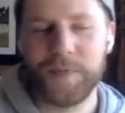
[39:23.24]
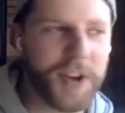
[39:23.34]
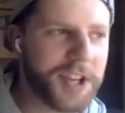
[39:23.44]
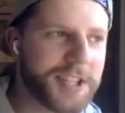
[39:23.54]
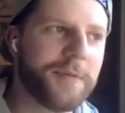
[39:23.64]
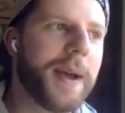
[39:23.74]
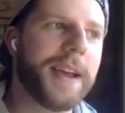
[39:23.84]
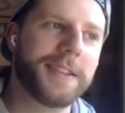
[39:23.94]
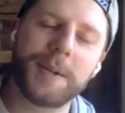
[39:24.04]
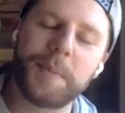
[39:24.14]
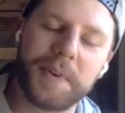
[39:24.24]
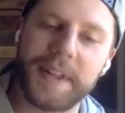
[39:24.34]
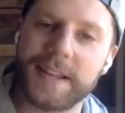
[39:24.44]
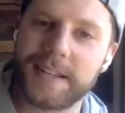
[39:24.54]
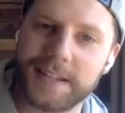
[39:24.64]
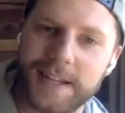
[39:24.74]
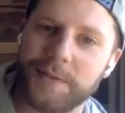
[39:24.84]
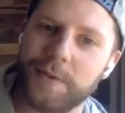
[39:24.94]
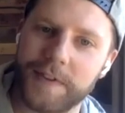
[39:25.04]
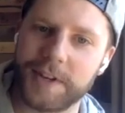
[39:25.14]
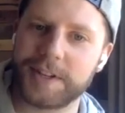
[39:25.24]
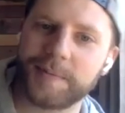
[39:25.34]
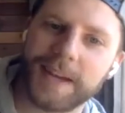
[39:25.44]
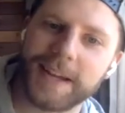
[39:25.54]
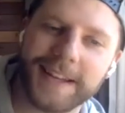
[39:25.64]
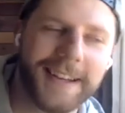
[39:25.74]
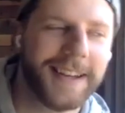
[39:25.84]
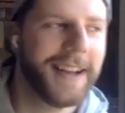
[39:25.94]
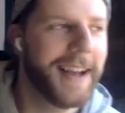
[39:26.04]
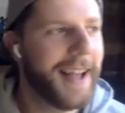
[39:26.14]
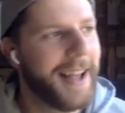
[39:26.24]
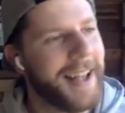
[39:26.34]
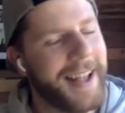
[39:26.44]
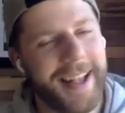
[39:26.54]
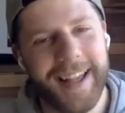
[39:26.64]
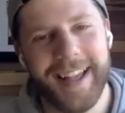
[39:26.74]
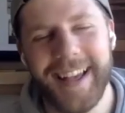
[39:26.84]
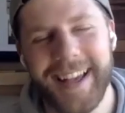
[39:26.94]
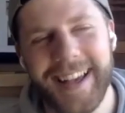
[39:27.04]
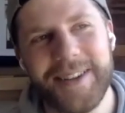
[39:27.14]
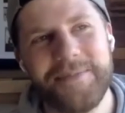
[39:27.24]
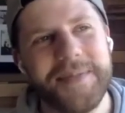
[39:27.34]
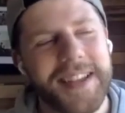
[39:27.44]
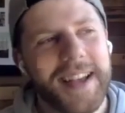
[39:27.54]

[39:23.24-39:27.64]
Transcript: 1st of May, it's going to be released. It's probably 1st of May.